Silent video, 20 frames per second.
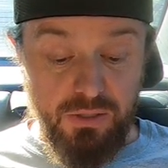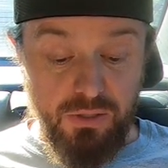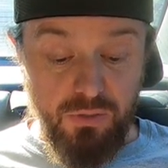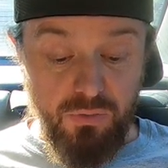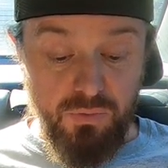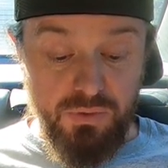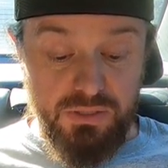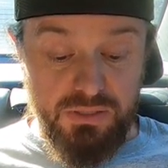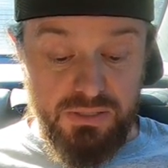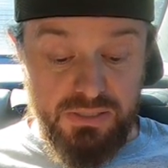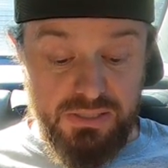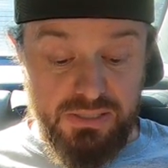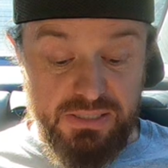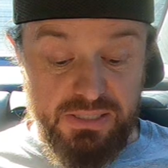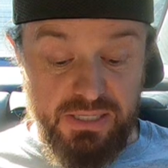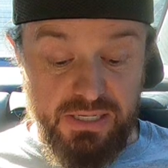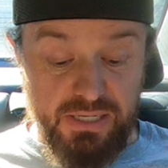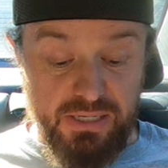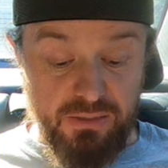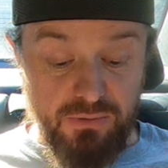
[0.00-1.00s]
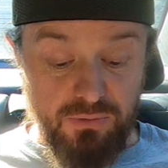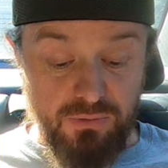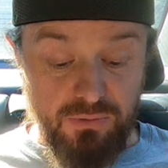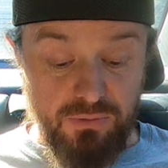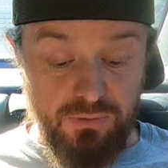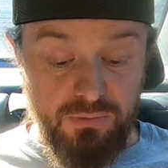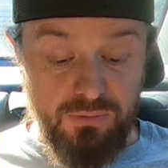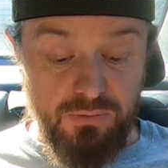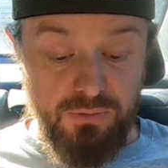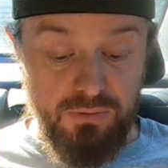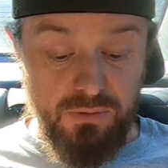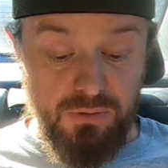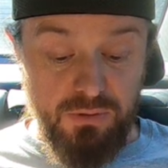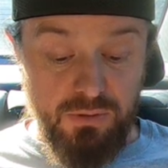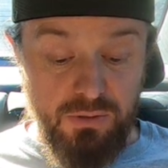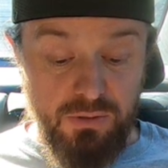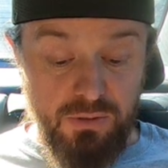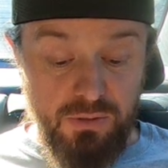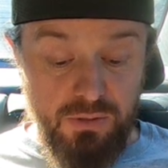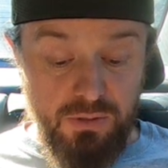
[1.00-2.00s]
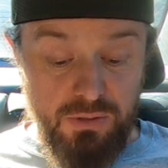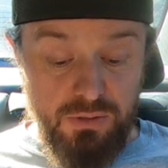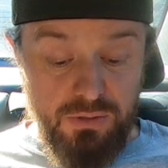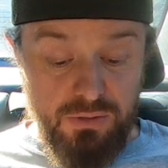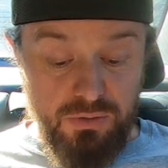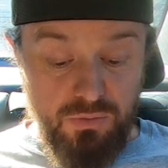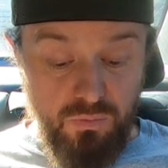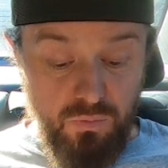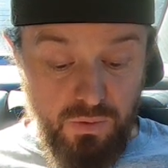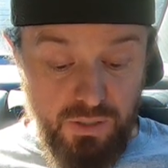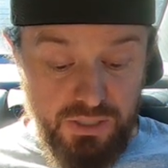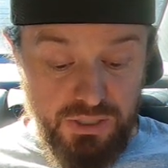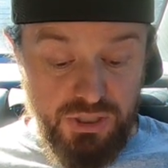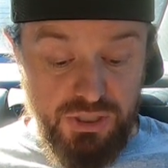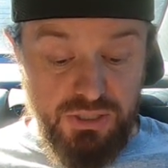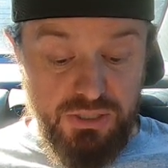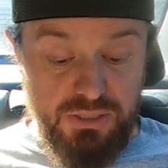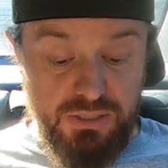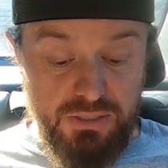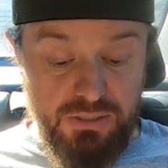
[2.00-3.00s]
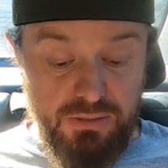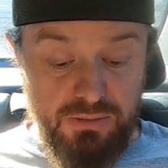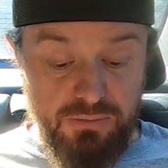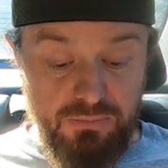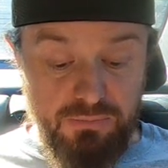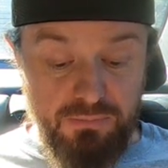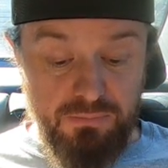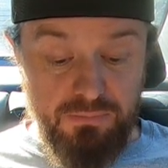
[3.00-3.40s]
going to Seattle, to Washington,